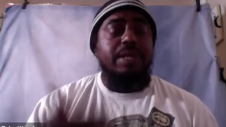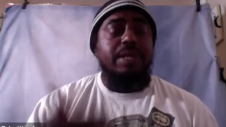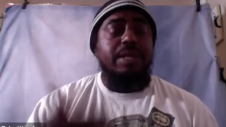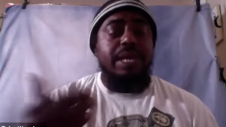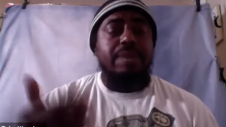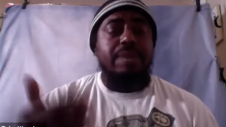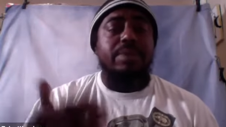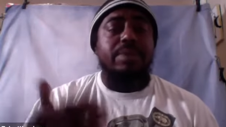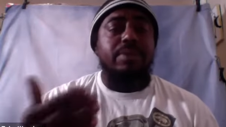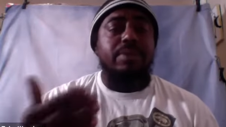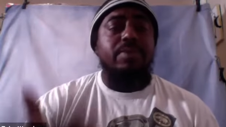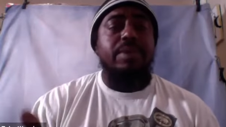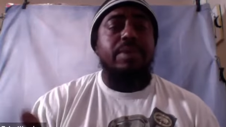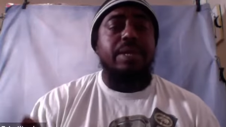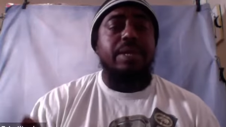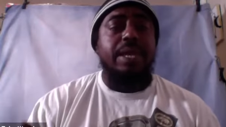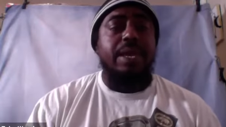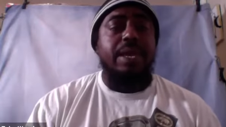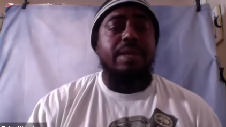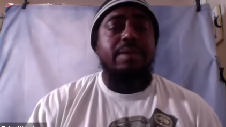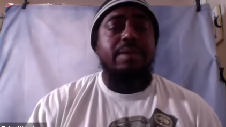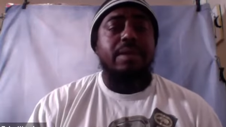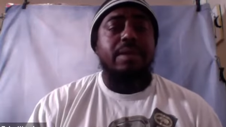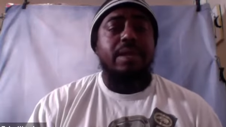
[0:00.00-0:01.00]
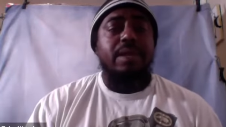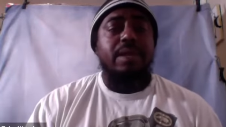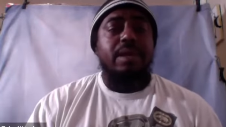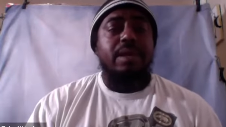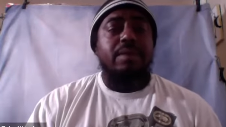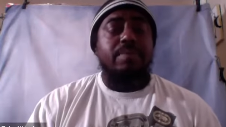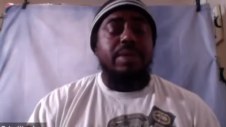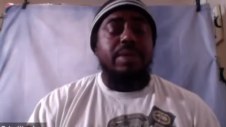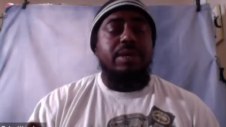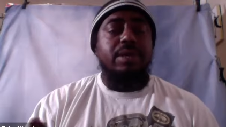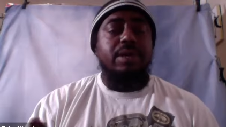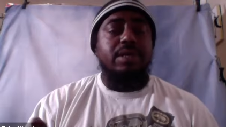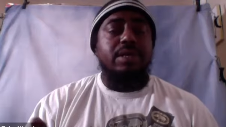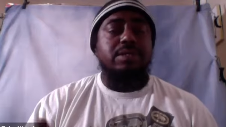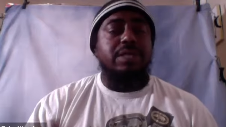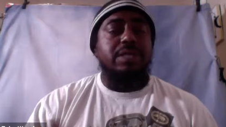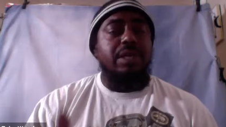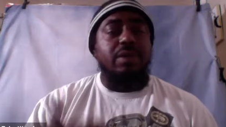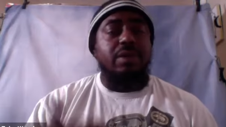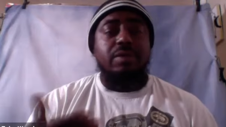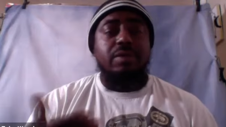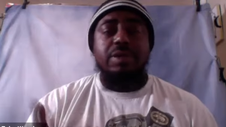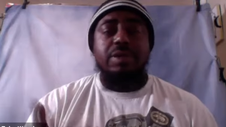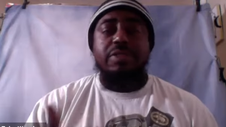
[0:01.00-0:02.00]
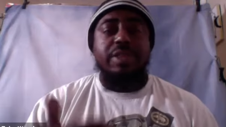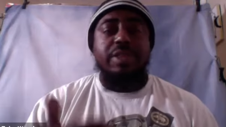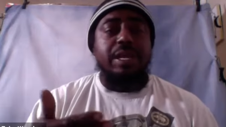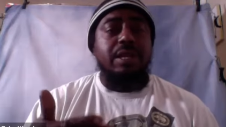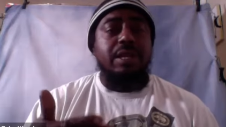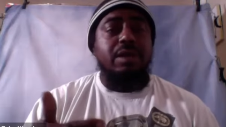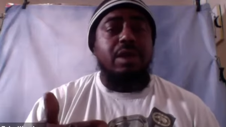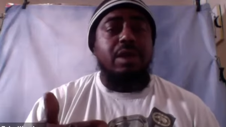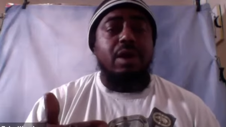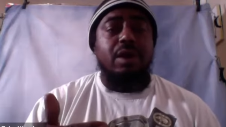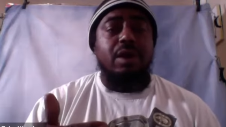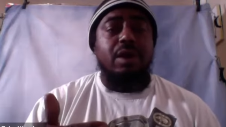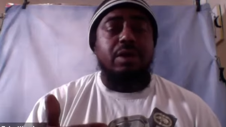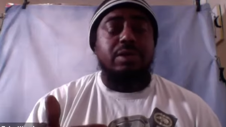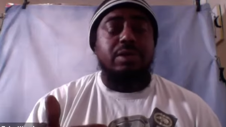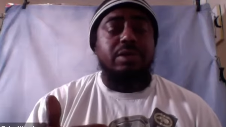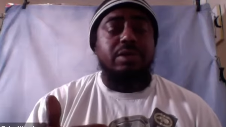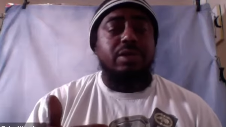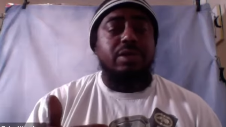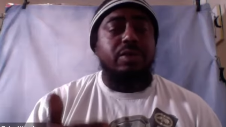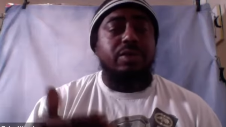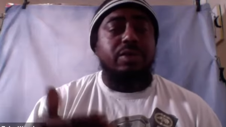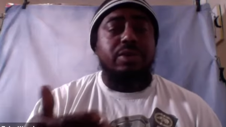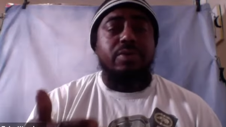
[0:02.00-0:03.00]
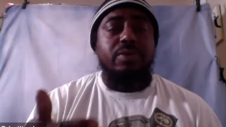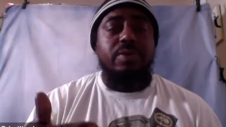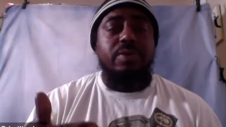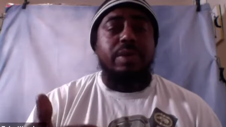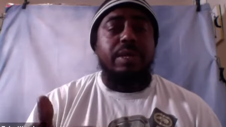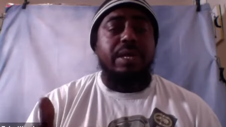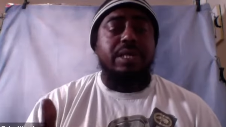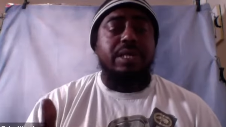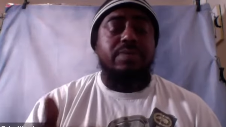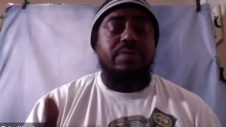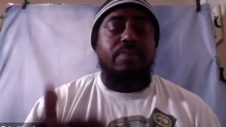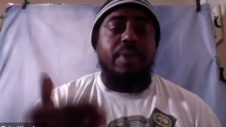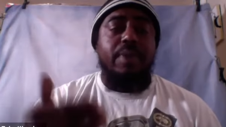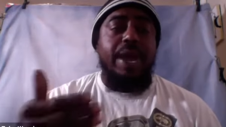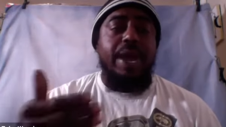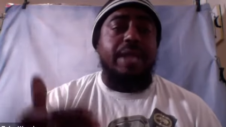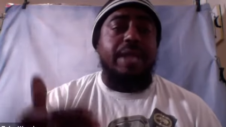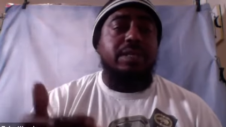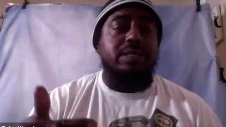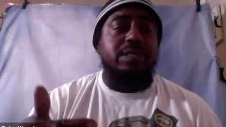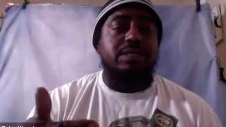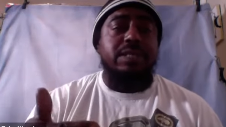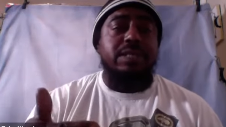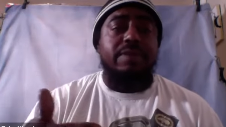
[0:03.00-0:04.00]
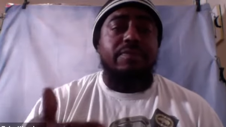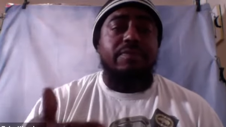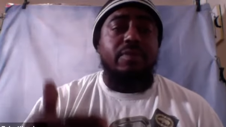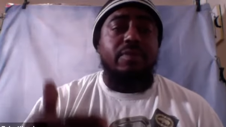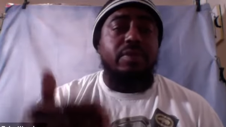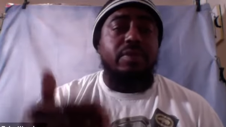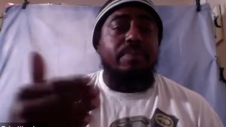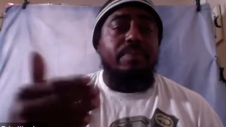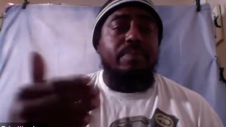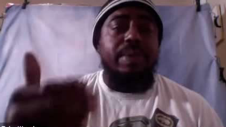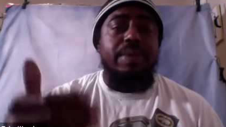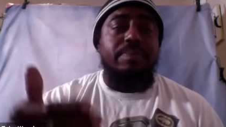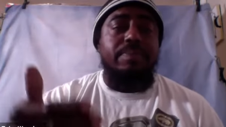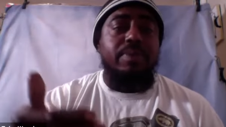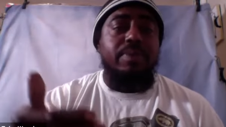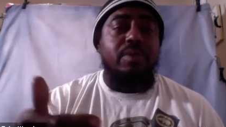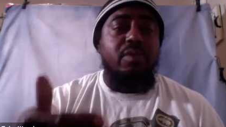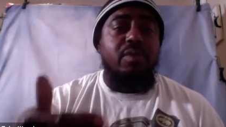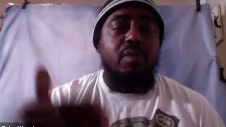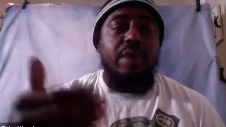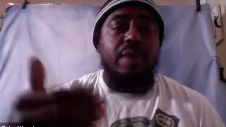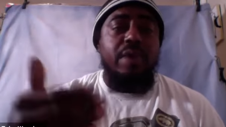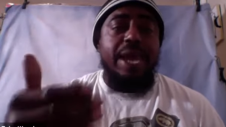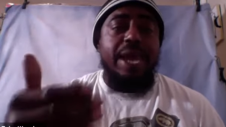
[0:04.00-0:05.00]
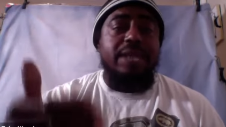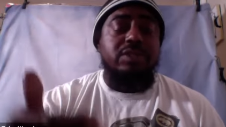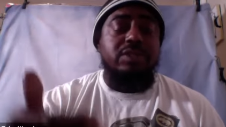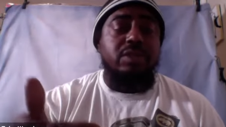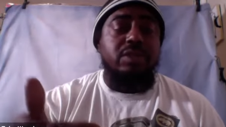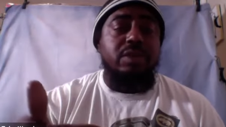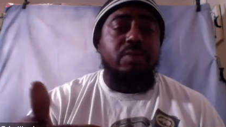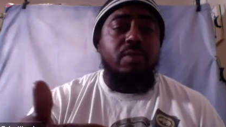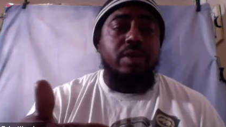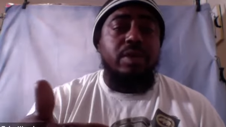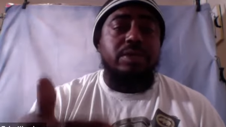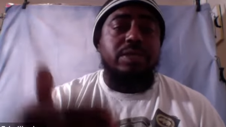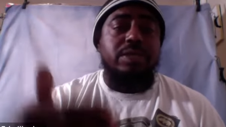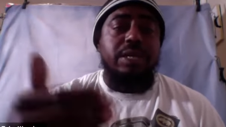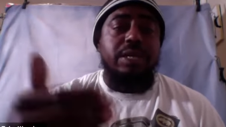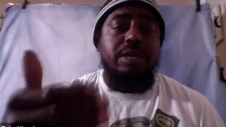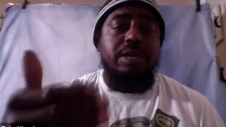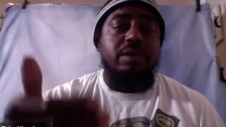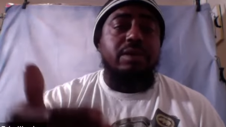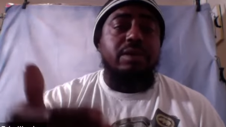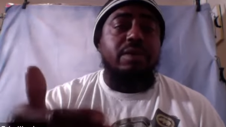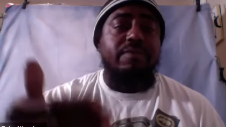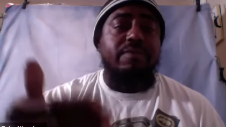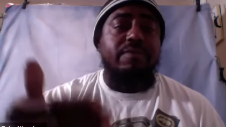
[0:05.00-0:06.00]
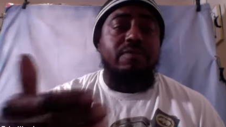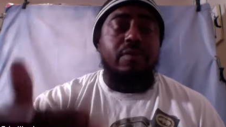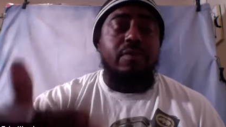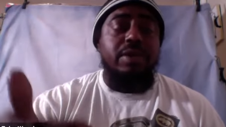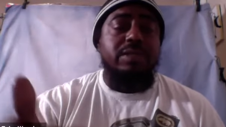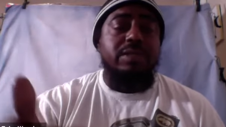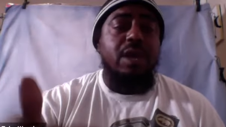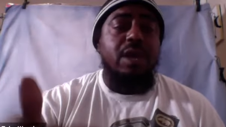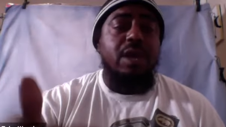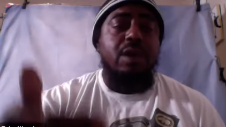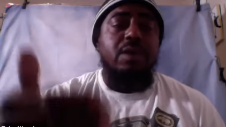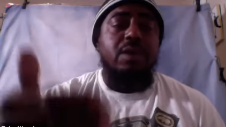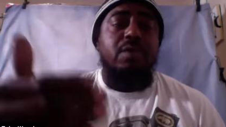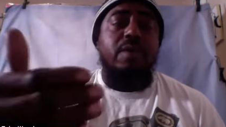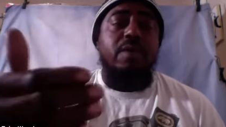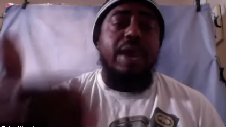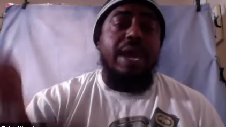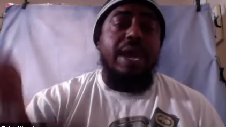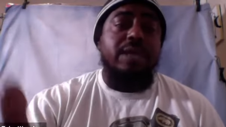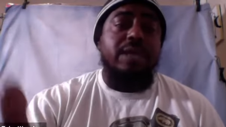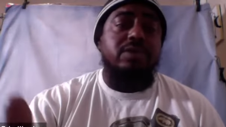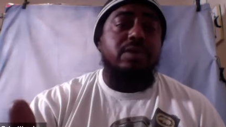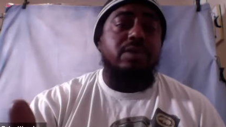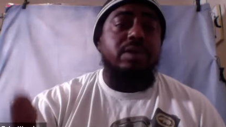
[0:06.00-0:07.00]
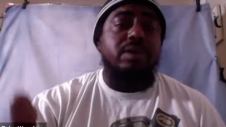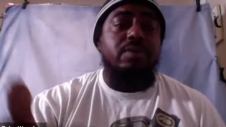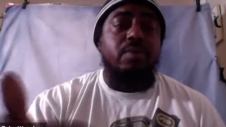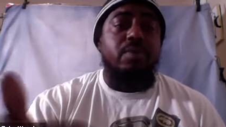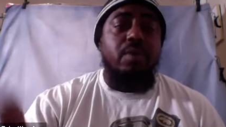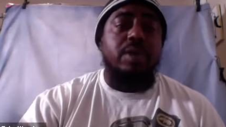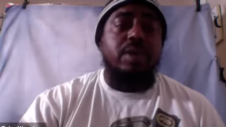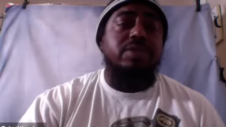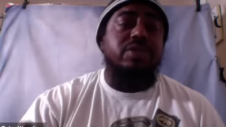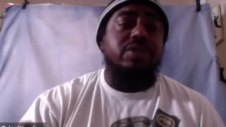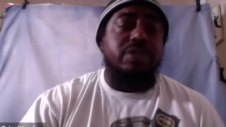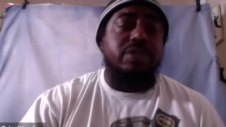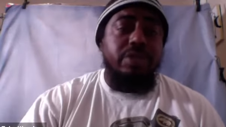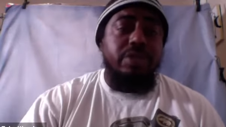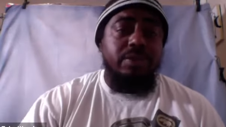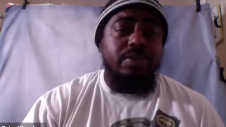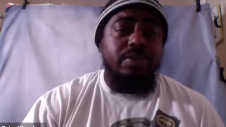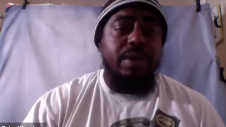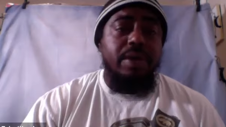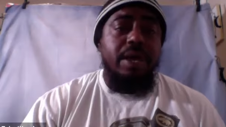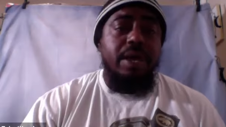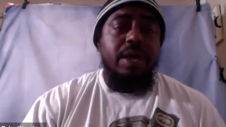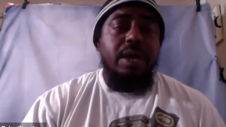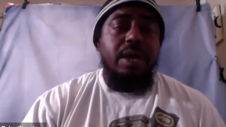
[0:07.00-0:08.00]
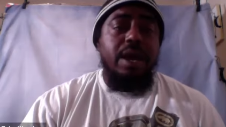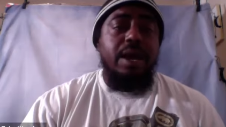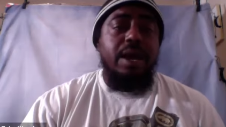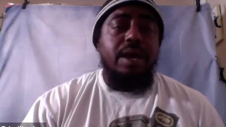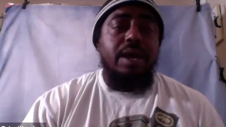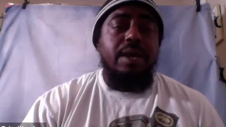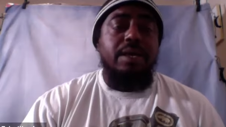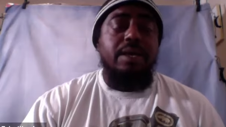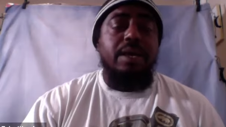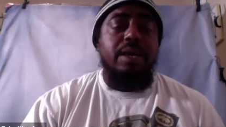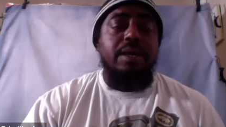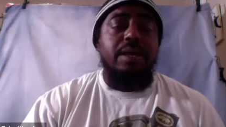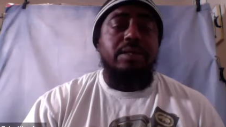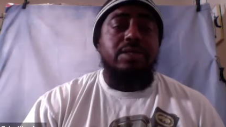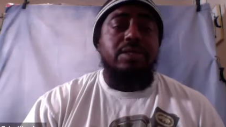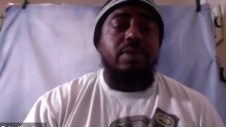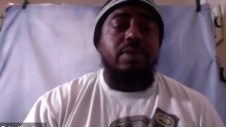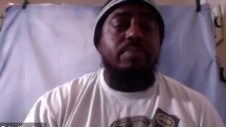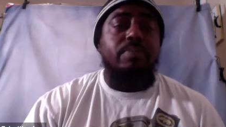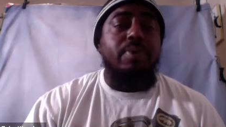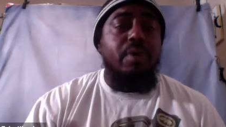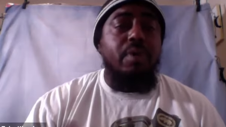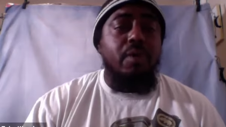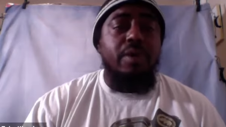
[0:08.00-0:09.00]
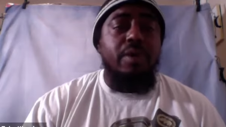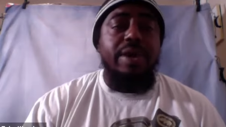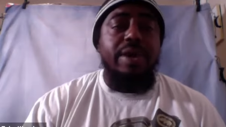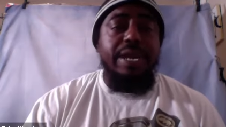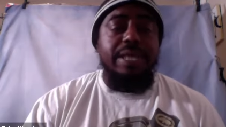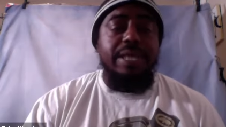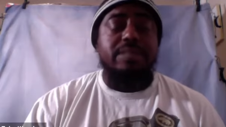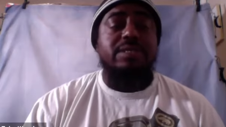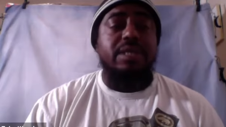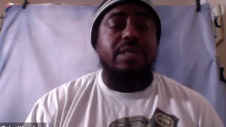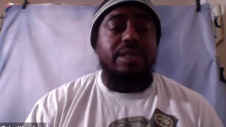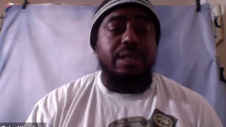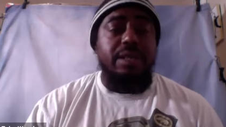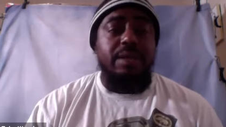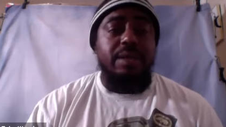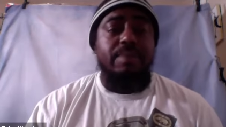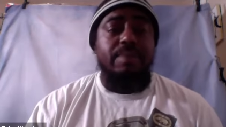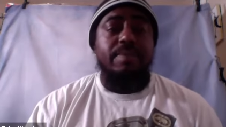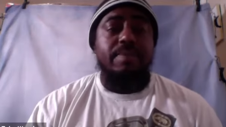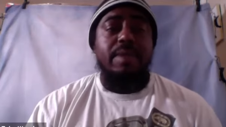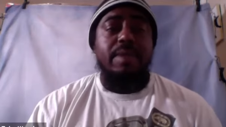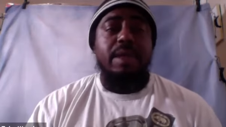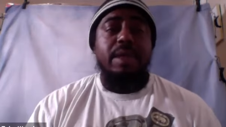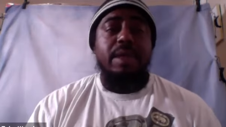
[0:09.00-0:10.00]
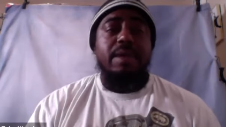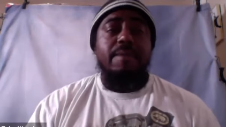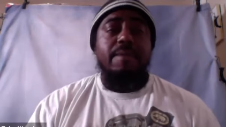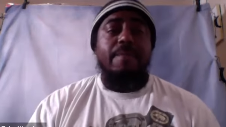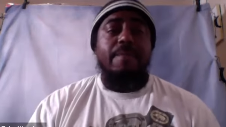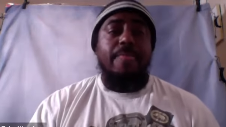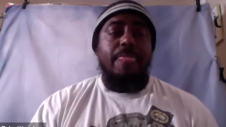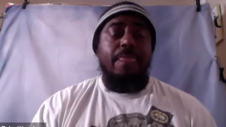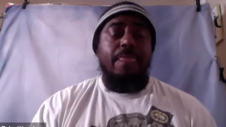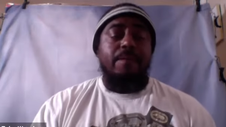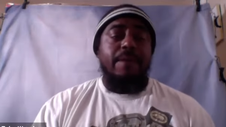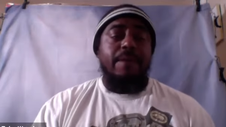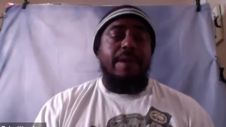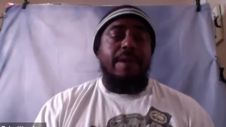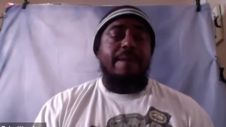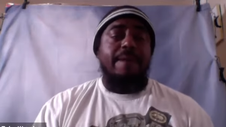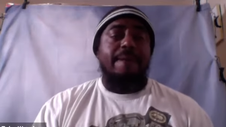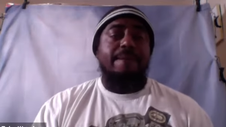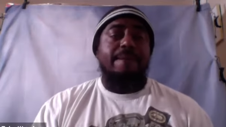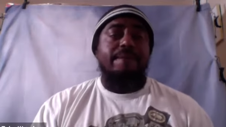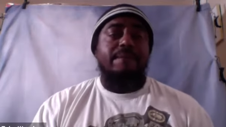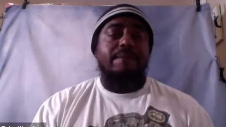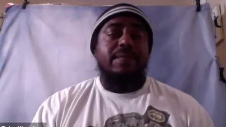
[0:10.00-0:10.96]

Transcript: Keep doing that because the only thing uh, you're doing is practicing for the people who actually want to hear your voice, who actually want you uh, uh, to pour into them, right?